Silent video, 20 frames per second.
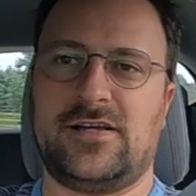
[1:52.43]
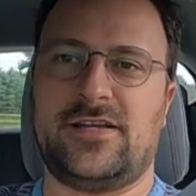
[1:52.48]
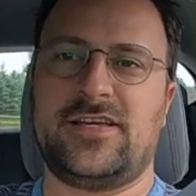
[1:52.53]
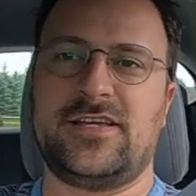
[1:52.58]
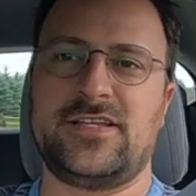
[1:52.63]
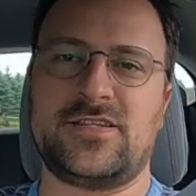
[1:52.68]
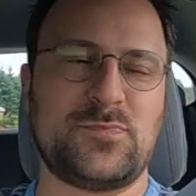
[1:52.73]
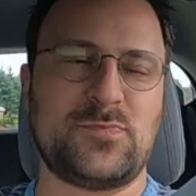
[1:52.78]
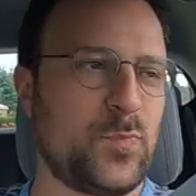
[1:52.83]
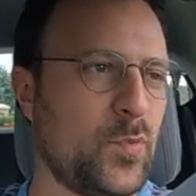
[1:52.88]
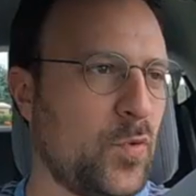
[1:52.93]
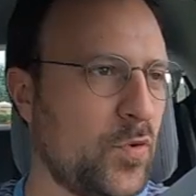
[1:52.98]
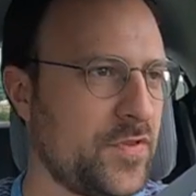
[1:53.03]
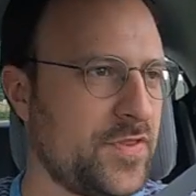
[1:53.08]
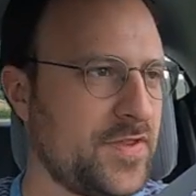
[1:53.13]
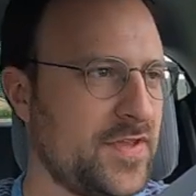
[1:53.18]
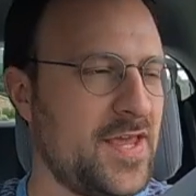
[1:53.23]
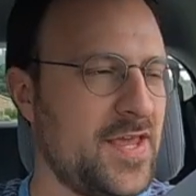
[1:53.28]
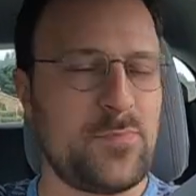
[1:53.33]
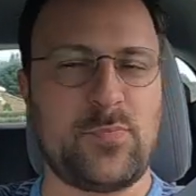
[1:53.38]
is more
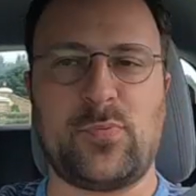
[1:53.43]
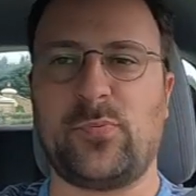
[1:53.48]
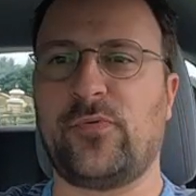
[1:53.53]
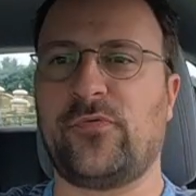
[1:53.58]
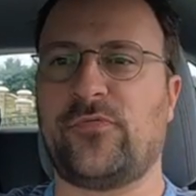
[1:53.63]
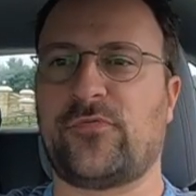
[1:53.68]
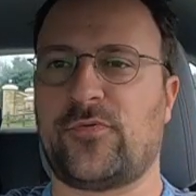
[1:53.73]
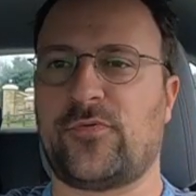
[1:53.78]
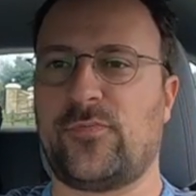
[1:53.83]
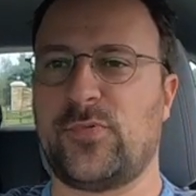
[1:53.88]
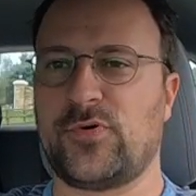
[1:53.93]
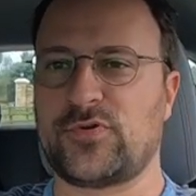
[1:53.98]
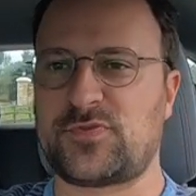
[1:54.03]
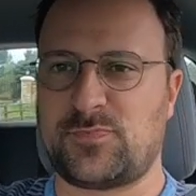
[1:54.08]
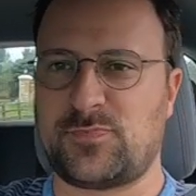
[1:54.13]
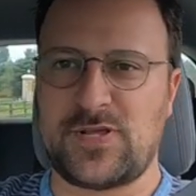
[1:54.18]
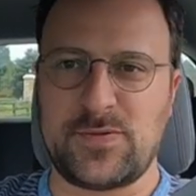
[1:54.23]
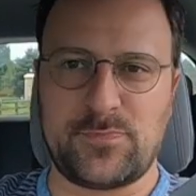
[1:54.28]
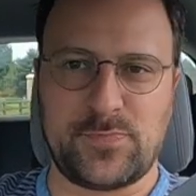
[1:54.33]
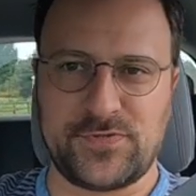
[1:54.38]
than capable for
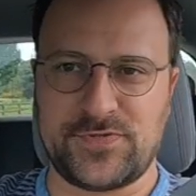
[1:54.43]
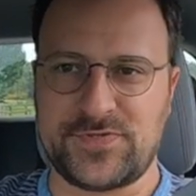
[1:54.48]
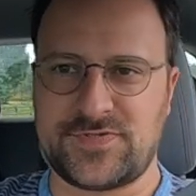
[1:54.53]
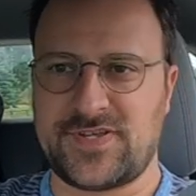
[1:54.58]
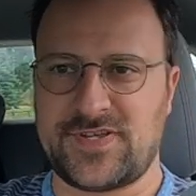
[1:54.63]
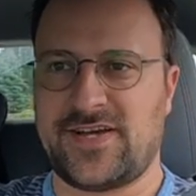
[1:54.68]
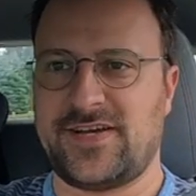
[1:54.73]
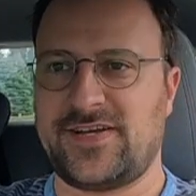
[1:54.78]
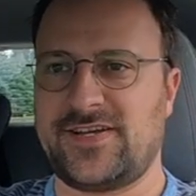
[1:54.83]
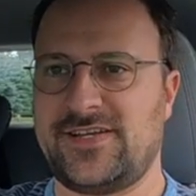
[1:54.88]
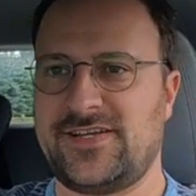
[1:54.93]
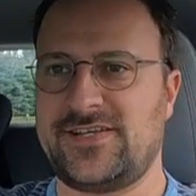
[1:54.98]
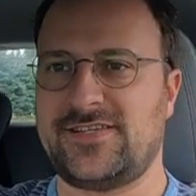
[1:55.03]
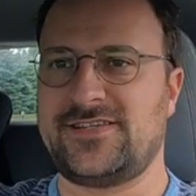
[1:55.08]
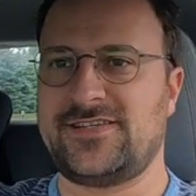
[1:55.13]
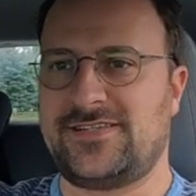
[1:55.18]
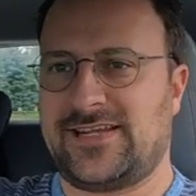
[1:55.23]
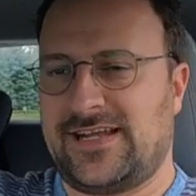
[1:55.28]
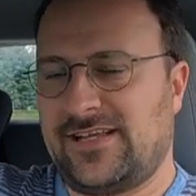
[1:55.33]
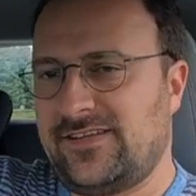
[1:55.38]
most people's
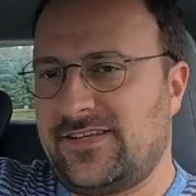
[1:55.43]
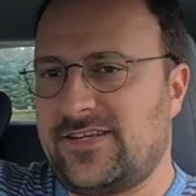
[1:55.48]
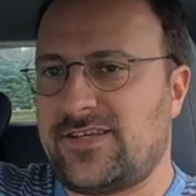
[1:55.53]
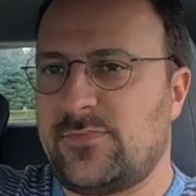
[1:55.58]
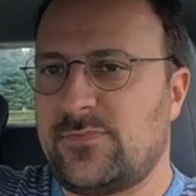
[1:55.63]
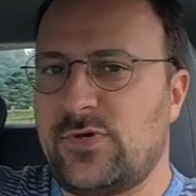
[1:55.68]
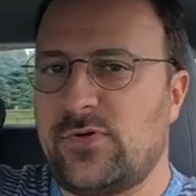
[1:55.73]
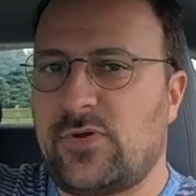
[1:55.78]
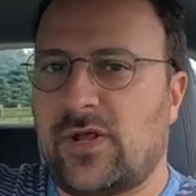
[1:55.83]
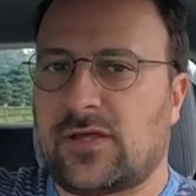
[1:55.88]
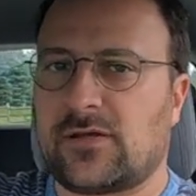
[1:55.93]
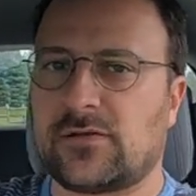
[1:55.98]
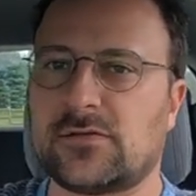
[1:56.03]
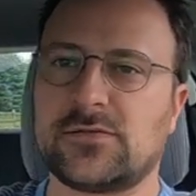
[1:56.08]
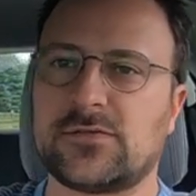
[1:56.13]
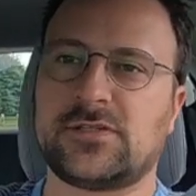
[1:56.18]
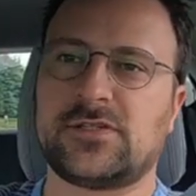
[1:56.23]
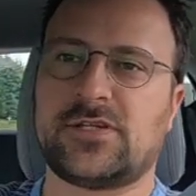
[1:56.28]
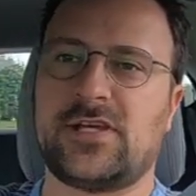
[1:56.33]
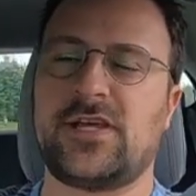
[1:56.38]
daily commuting
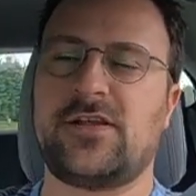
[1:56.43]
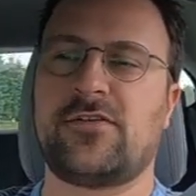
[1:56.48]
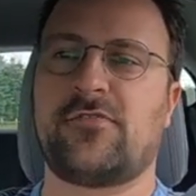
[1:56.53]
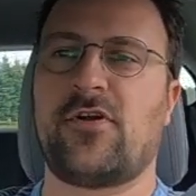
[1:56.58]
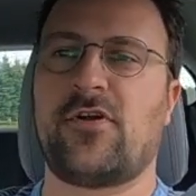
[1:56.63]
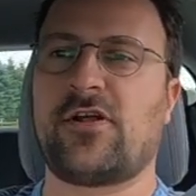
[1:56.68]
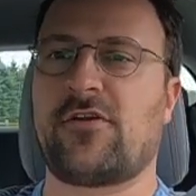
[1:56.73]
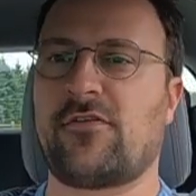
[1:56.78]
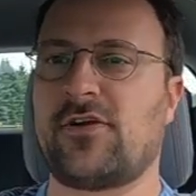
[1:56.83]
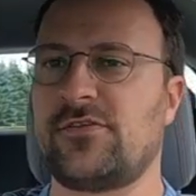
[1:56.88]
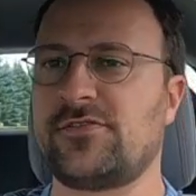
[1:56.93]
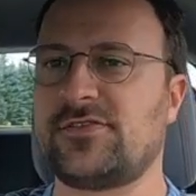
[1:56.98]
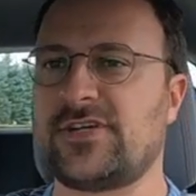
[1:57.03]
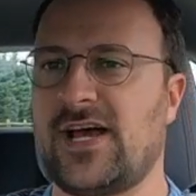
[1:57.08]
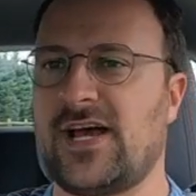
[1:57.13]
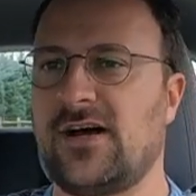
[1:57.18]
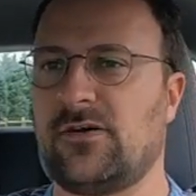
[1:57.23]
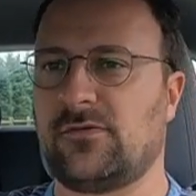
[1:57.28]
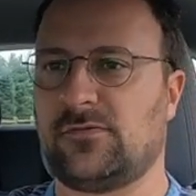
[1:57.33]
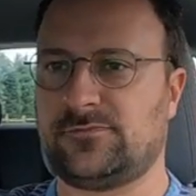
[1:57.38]
and running around
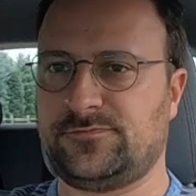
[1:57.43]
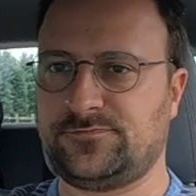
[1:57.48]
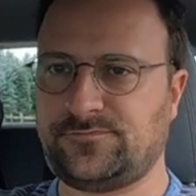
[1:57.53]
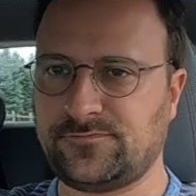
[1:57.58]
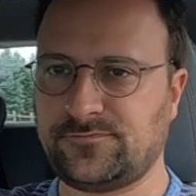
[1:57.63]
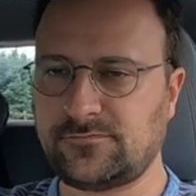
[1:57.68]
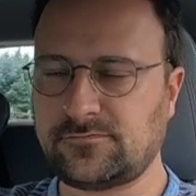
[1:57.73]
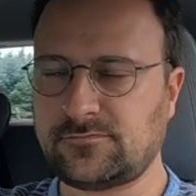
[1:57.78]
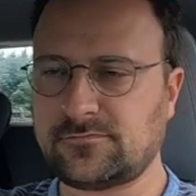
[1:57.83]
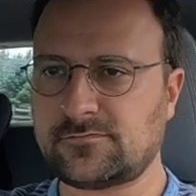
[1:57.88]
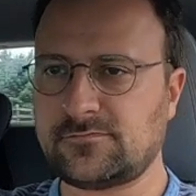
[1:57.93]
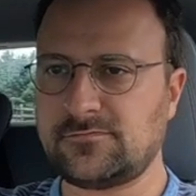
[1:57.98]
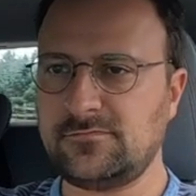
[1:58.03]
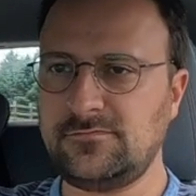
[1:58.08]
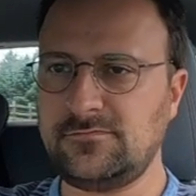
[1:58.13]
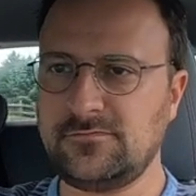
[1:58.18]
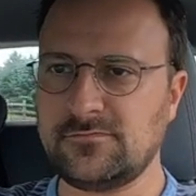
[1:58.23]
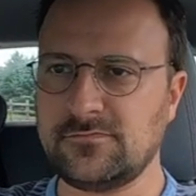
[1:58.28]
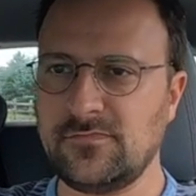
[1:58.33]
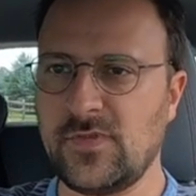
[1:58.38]
town.
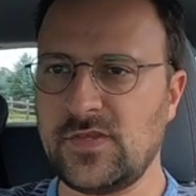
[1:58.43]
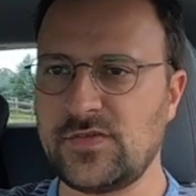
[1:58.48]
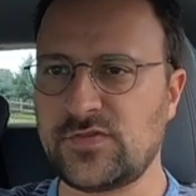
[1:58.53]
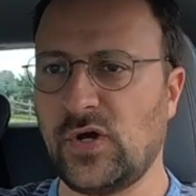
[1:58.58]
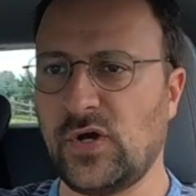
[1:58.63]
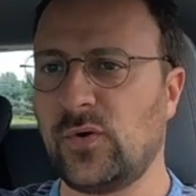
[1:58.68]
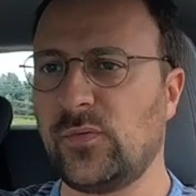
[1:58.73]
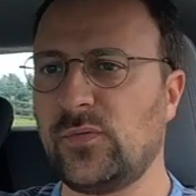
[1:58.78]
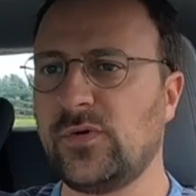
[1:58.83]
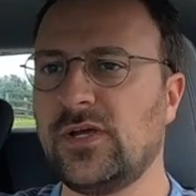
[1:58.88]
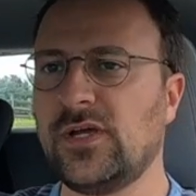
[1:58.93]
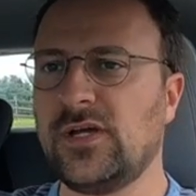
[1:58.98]
So